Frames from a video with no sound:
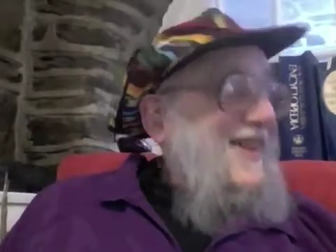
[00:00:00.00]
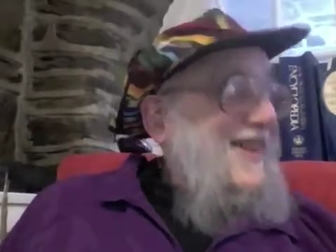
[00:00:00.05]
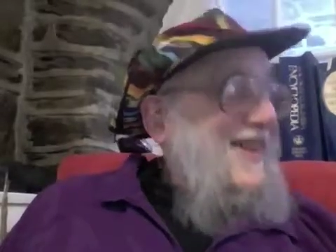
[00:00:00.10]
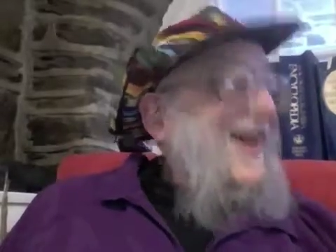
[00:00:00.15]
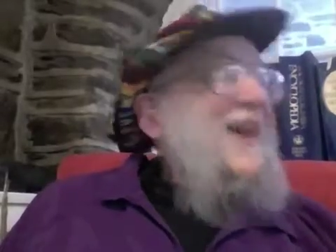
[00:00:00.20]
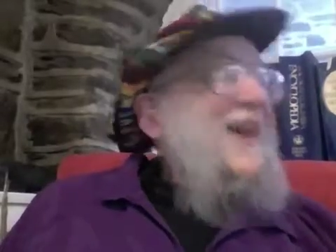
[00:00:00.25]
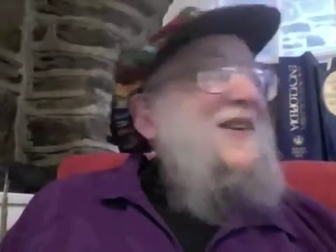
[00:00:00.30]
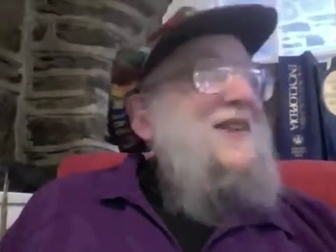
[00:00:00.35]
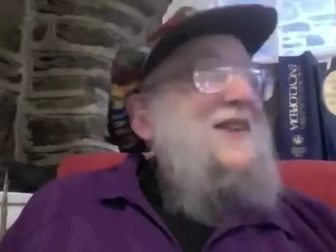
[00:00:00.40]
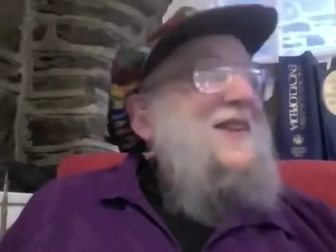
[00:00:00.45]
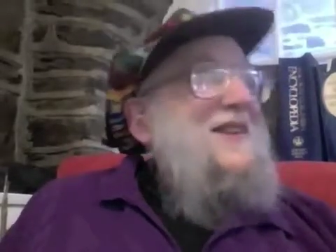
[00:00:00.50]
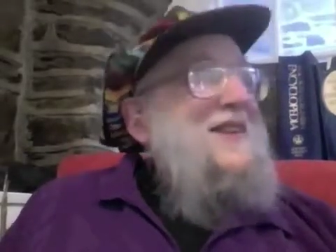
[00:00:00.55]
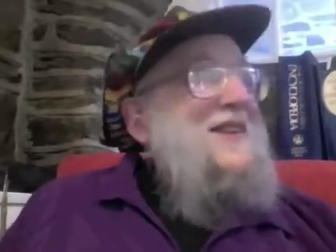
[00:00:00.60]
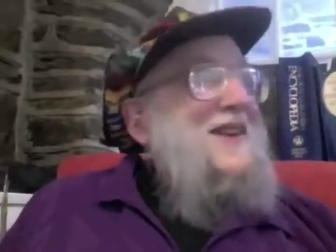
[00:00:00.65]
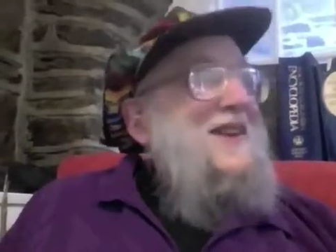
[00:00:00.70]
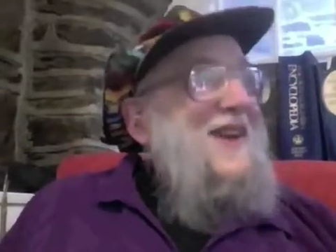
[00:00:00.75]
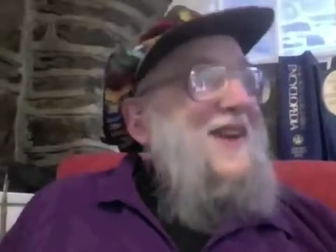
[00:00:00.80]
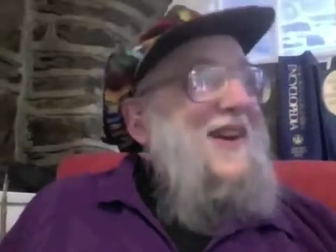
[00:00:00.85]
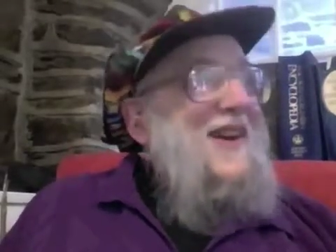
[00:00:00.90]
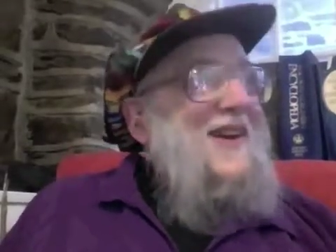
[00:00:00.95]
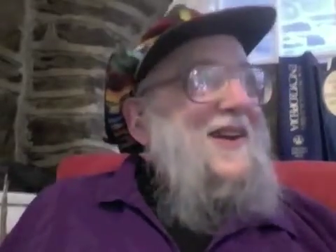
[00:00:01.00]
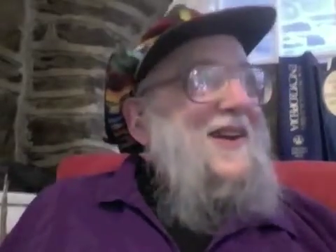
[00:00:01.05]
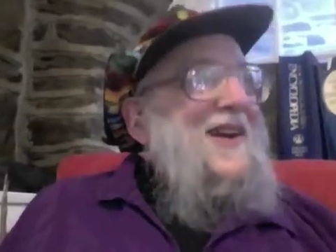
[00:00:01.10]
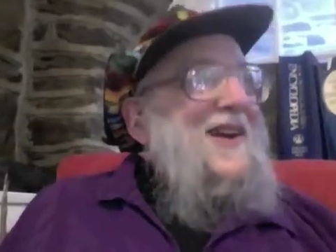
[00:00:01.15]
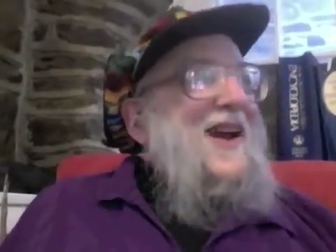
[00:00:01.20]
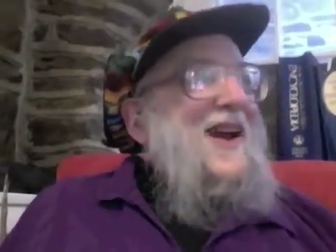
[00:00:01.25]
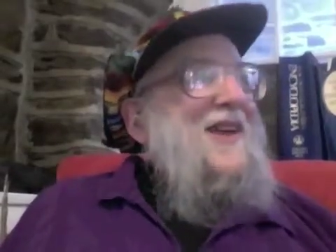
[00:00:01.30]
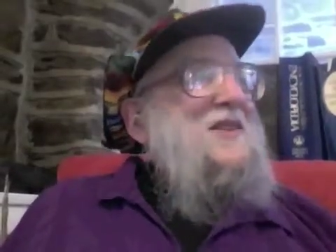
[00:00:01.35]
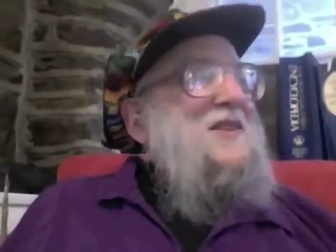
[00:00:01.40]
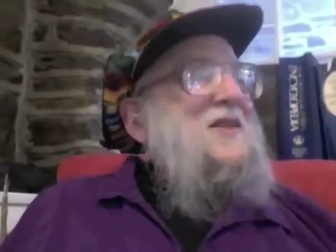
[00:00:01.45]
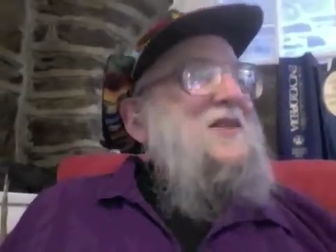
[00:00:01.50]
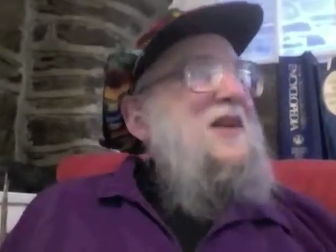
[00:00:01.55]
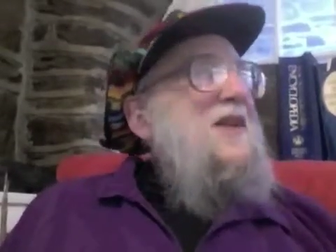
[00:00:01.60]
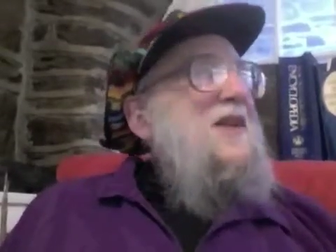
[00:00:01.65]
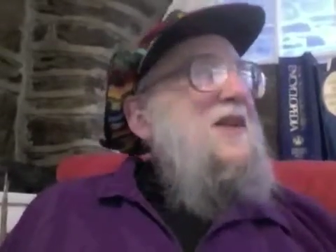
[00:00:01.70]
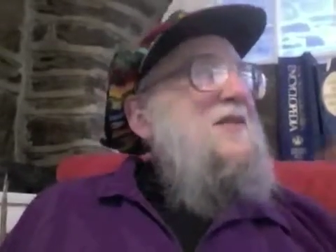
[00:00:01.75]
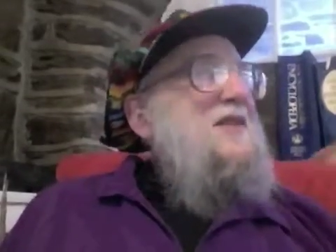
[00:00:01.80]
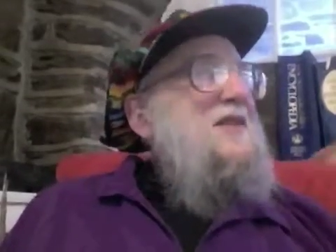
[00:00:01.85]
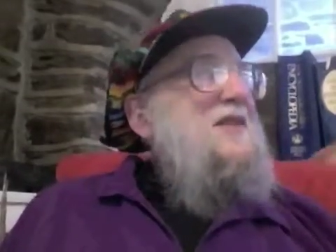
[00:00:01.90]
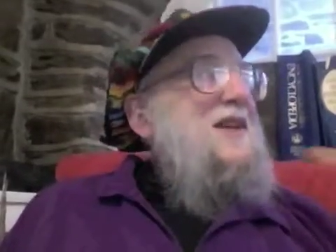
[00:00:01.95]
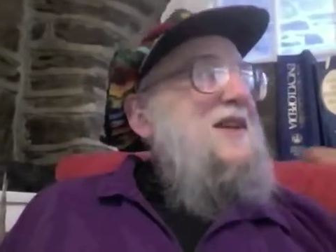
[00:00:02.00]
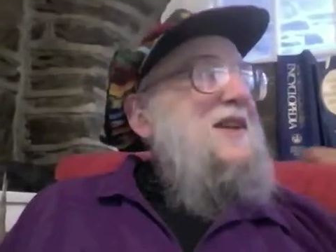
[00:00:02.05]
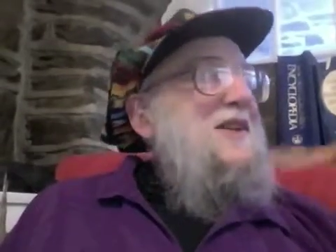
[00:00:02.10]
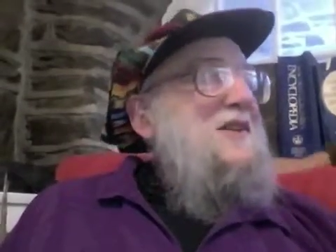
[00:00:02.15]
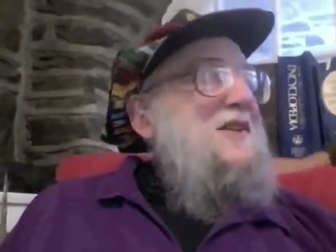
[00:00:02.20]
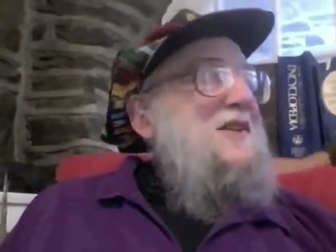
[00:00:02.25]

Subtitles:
And he, instead of saying,